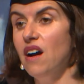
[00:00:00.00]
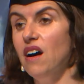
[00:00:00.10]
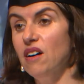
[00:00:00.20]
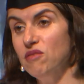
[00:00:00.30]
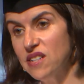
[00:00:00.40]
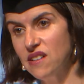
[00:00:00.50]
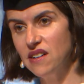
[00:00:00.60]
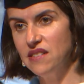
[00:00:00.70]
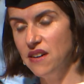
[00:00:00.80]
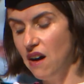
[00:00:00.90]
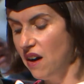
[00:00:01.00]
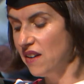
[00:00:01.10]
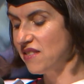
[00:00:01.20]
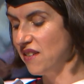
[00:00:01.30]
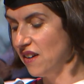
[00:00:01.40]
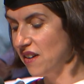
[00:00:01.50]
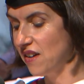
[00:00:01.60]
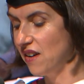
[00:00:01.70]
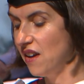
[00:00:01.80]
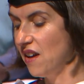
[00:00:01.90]
I realise in hindsight
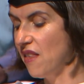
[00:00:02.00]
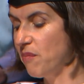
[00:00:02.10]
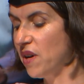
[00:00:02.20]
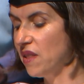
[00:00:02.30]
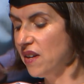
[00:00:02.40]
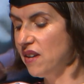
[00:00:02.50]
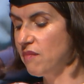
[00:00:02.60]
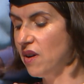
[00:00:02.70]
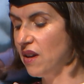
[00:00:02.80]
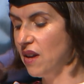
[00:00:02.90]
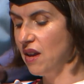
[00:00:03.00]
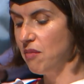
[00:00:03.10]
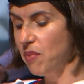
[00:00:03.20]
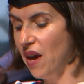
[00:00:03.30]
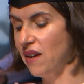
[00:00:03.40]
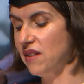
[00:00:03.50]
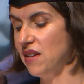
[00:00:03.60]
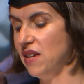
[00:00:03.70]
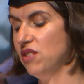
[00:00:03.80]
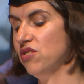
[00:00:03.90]
that by letting my impact
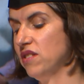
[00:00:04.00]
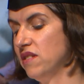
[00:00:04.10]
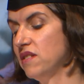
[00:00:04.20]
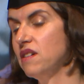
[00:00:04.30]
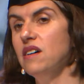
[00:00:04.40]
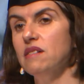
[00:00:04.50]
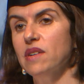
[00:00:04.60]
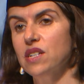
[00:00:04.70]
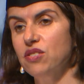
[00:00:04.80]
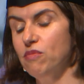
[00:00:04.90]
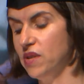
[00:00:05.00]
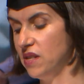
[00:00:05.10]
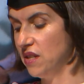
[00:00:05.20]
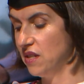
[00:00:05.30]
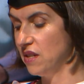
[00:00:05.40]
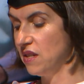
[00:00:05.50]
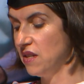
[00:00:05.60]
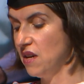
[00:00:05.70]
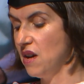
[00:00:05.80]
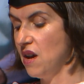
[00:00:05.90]
interests guide my job decisions,
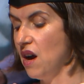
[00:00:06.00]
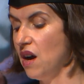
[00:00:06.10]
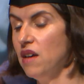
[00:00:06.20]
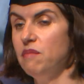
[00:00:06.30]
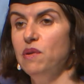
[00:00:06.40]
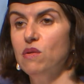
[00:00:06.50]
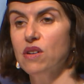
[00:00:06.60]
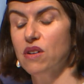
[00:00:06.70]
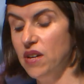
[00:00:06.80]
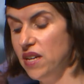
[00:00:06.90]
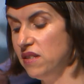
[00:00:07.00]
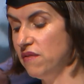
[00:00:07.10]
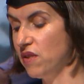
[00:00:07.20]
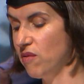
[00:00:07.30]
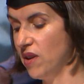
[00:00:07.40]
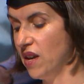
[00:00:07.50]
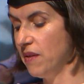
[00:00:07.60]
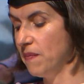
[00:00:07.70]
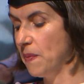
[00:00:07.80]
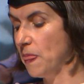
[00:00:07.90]
I had built a cohesive career
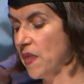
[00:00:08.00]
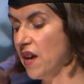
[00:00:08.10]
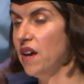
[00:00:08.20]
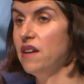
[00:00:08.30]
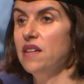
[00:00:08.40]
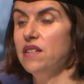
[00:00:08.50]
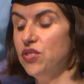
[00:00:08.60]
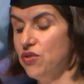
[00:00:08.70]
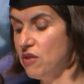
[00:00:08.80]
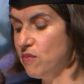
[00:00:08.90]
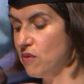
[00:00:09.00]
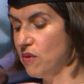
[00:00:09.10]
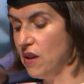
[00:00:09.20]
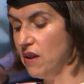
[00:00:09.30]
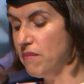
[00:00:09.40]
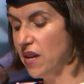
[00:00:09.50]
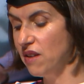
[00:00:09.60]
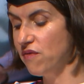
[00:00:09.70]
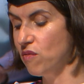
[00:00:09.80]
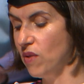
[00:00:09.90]
and an enjoyable,
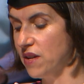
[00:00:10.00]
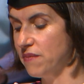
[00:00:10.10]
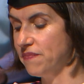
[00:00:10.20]
meaningful one.